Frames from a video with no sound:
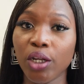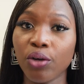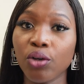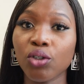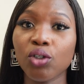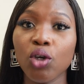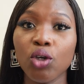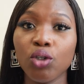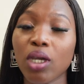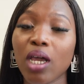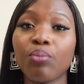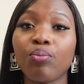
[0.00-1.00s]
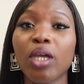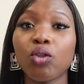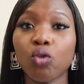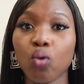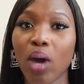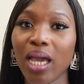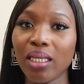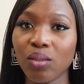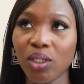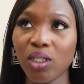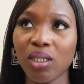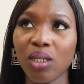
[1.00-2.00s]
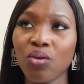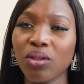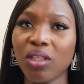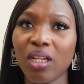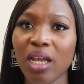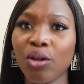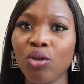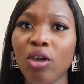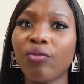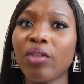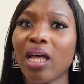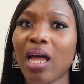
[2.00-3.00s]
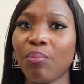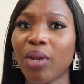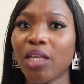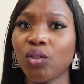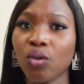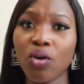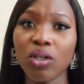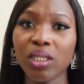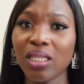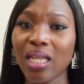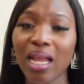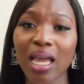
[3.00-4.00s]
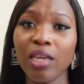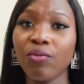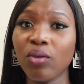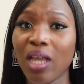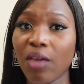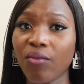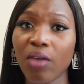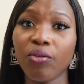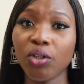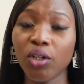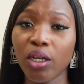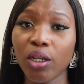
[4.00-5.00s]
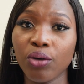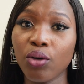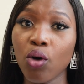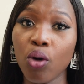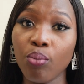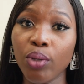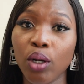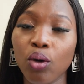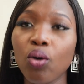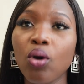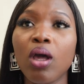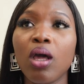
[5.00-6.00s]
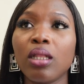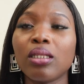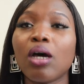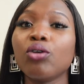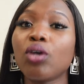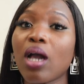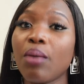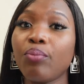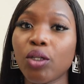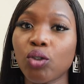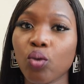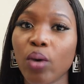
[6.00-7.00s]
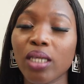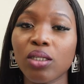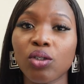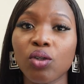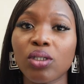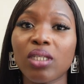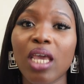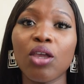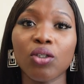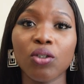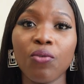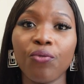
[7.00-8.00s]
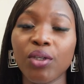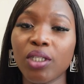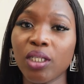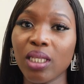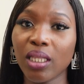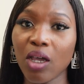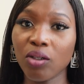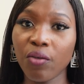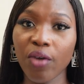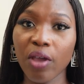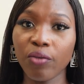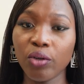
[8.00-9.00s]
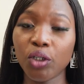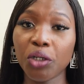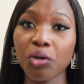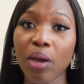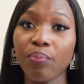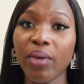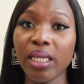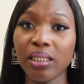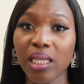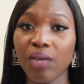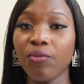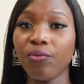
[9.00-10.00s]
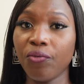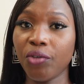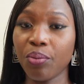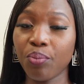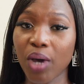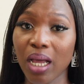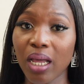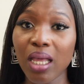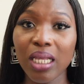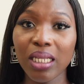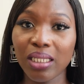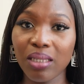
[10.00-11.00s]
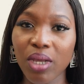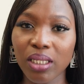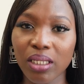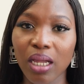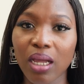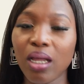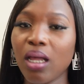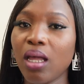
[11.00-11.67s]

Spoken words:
euros, you can pay twice, which is a good thing. I don't know if that applies to courses that are even like 500 euro or below. Now, you can pay twice. So say your school fees is 1,500, you are paying 750 per semester.